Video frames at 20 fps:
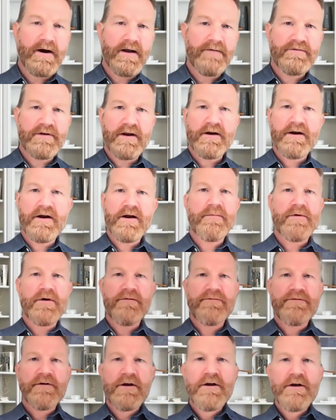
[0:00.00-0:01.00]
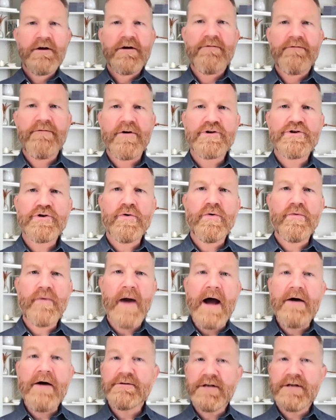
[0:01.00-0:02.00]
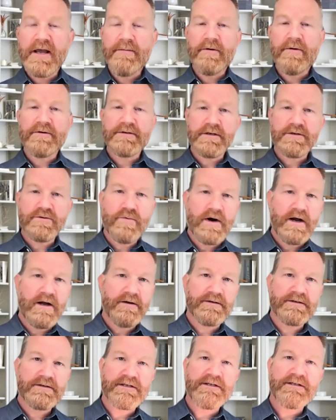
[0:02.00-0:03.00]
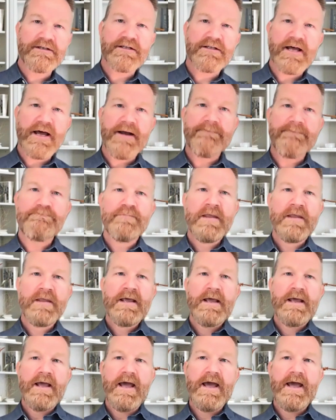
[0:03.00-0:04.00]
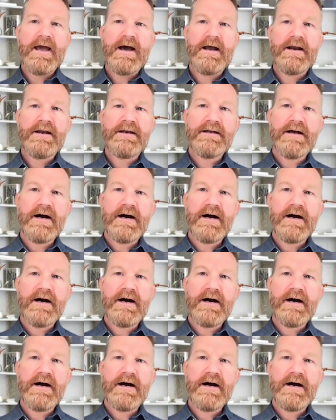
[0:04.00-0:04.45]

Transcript: I've done a number of virtual roundtables as well since then. And